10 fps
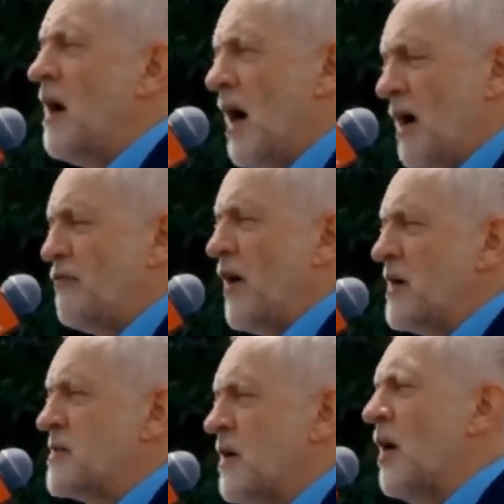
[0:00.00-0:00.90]
I
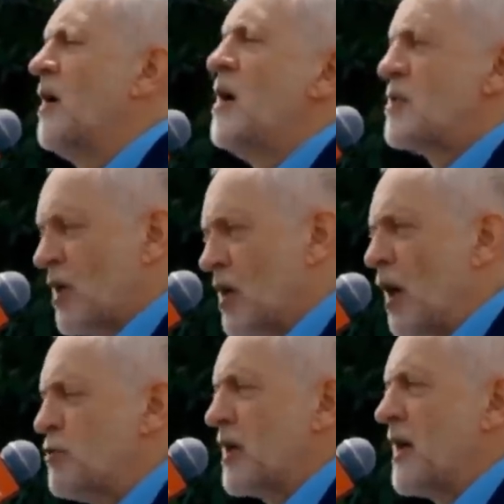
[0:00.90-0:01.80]
invite her to
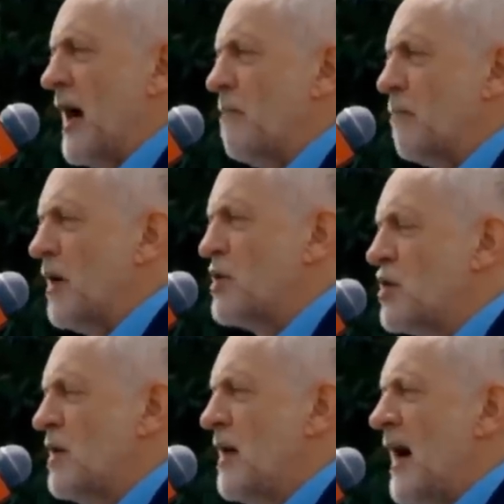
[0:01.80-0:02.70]
go to
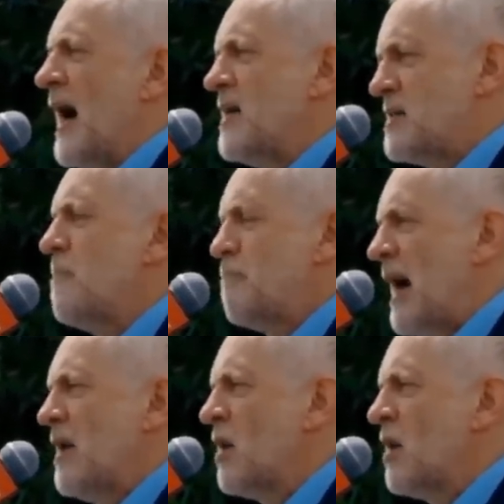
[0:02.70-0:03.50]
Cambridge and debate